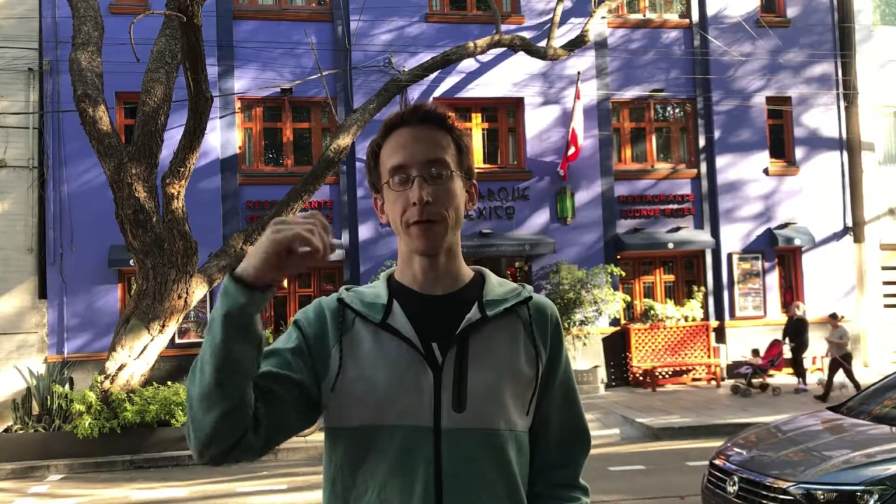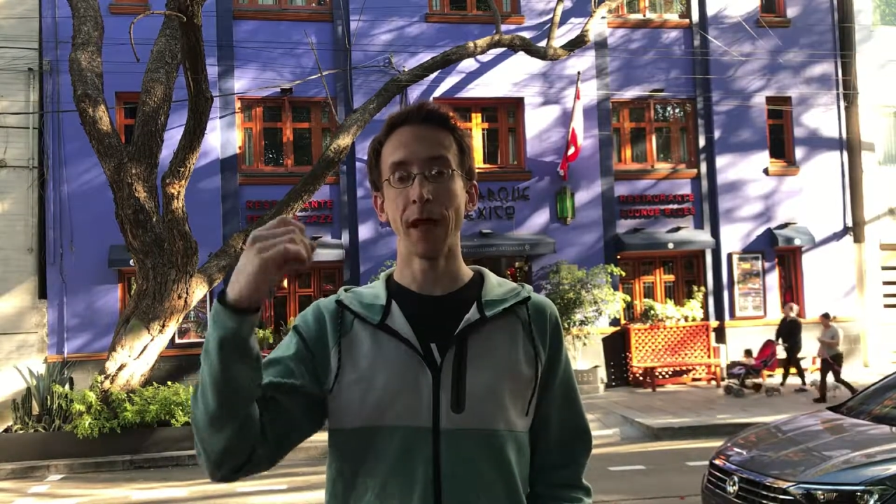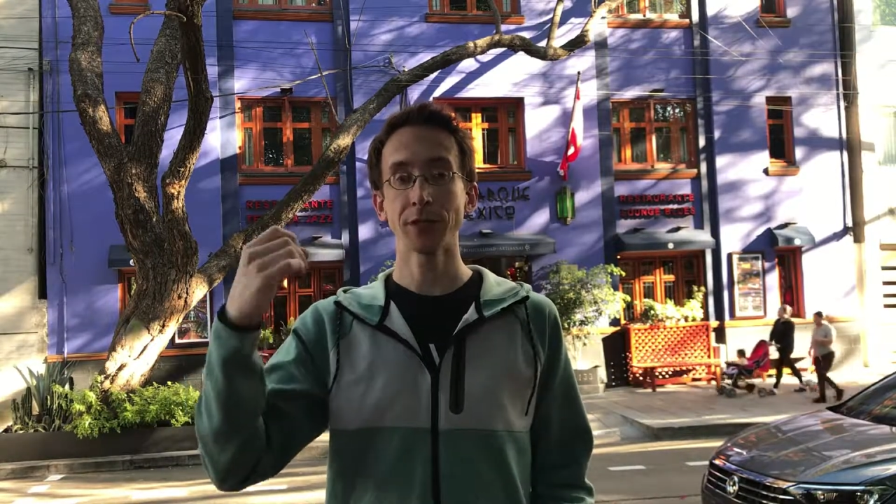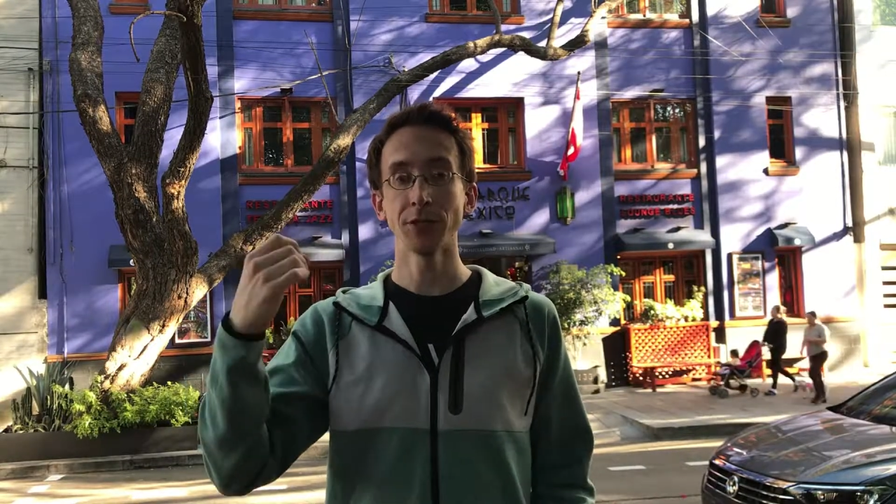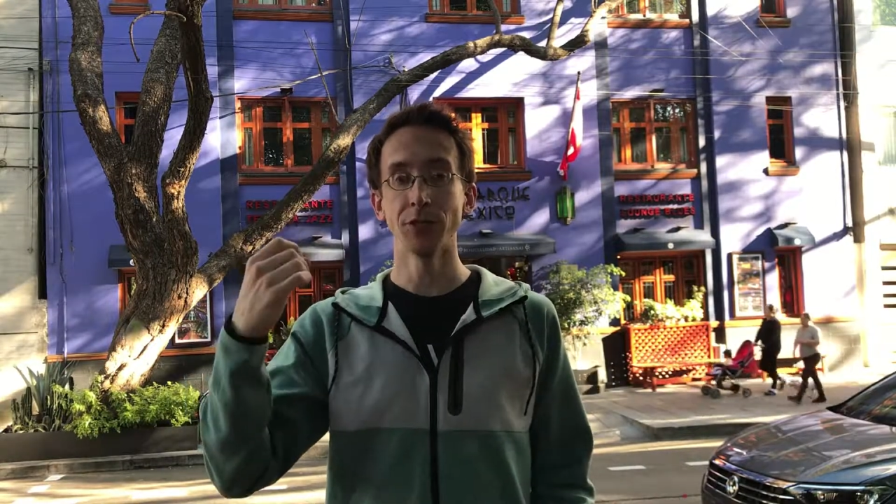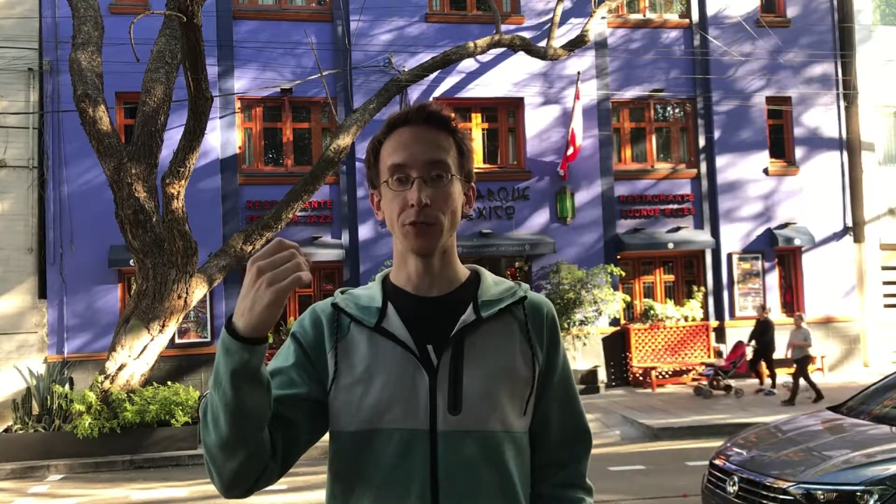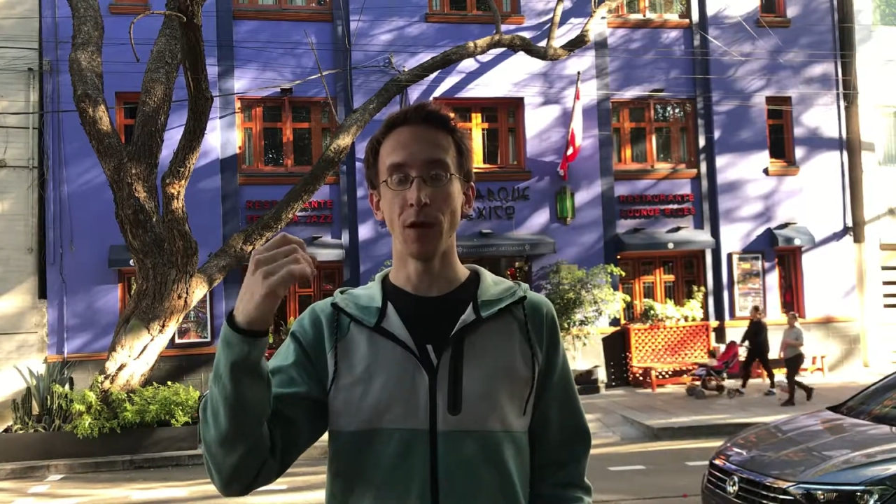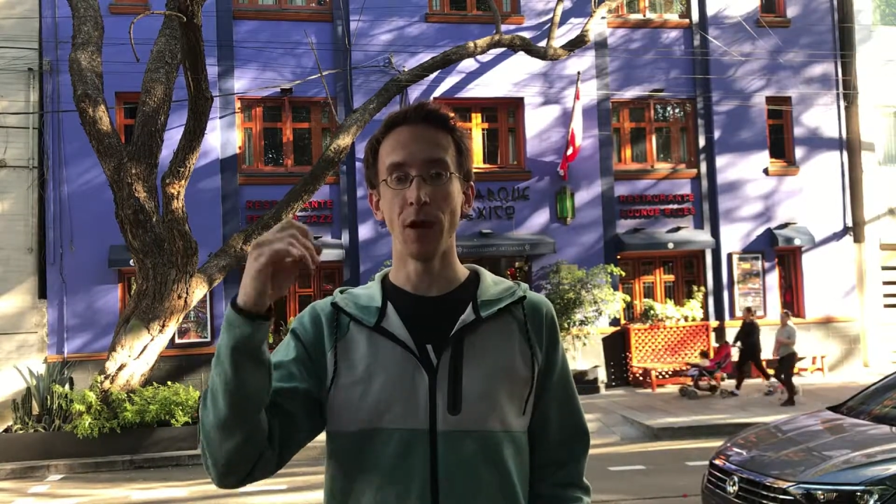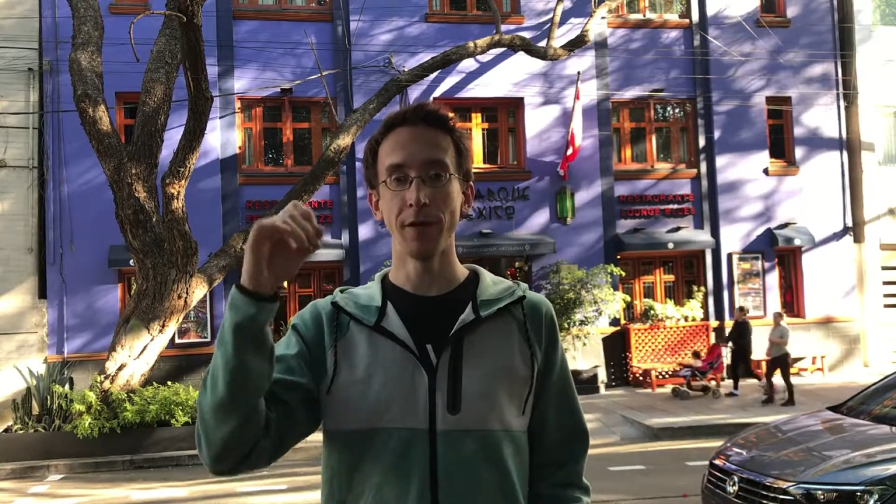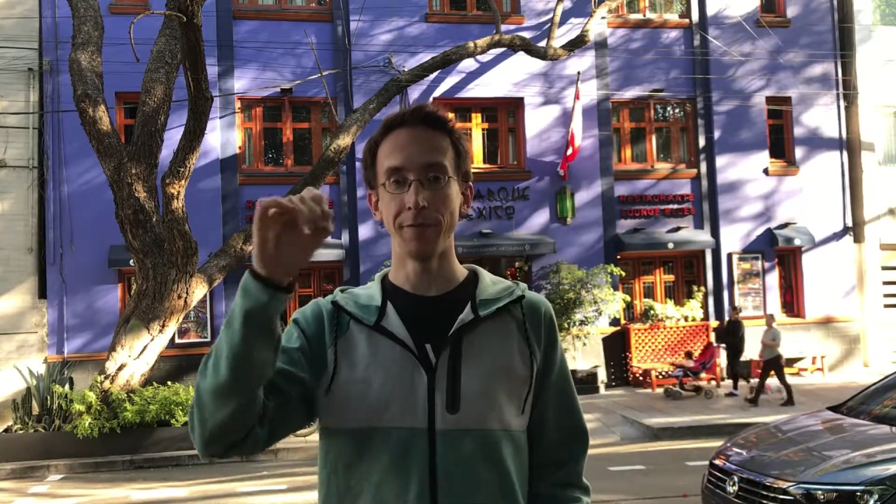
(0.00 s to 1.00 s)
actually
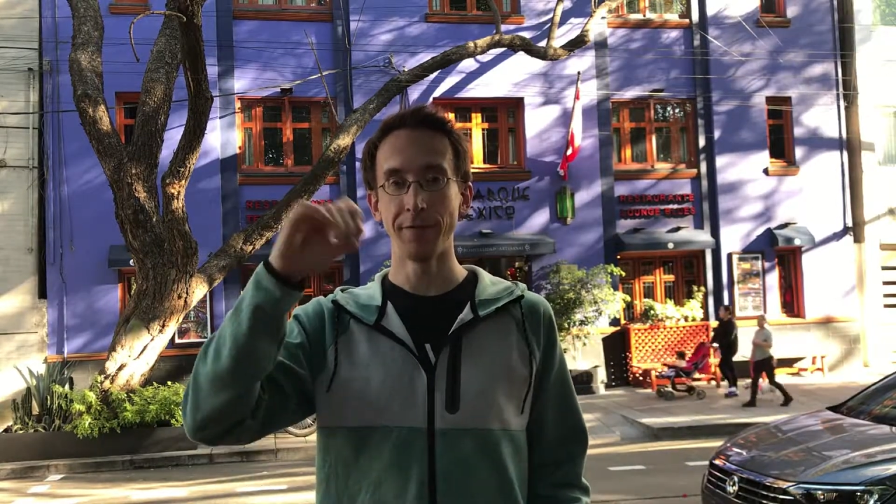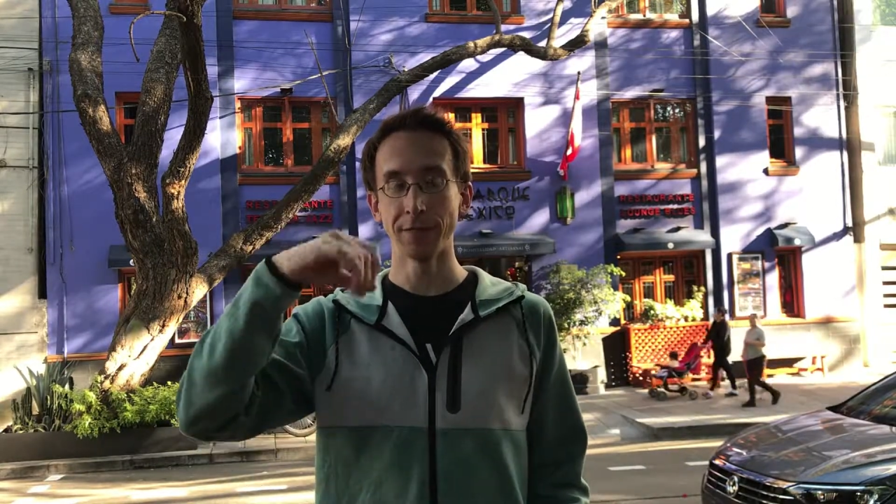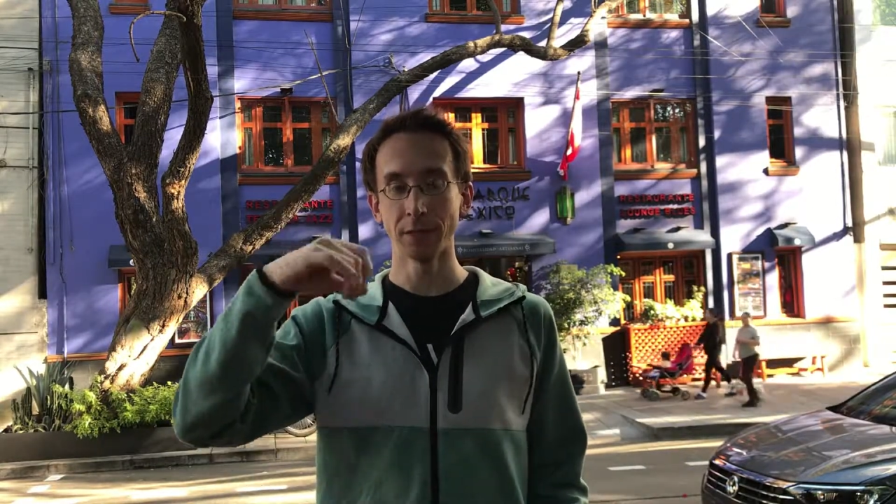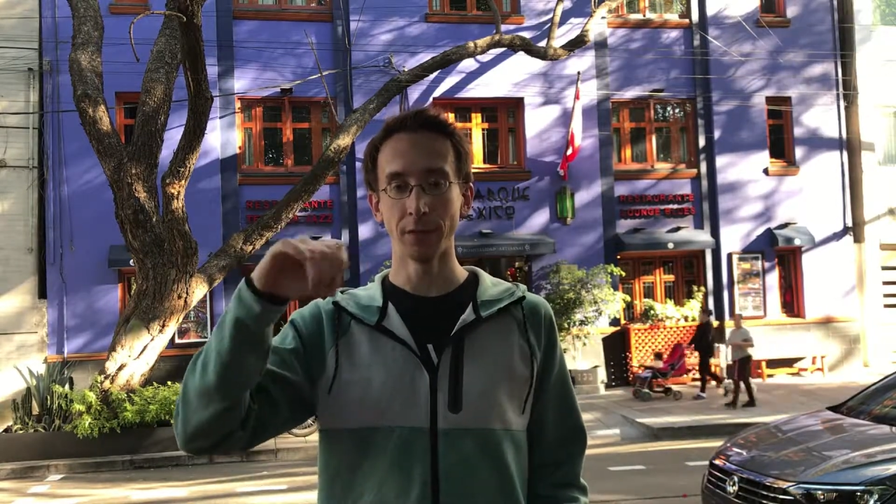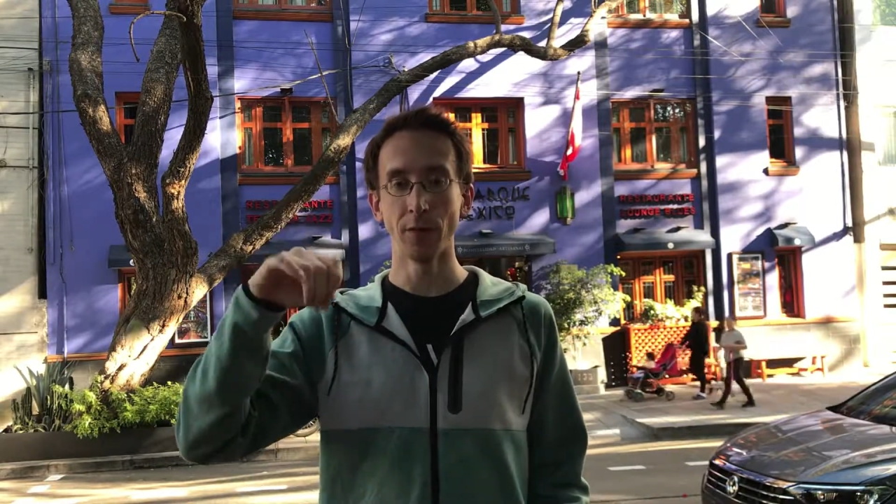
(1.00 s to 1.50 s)
drawn physically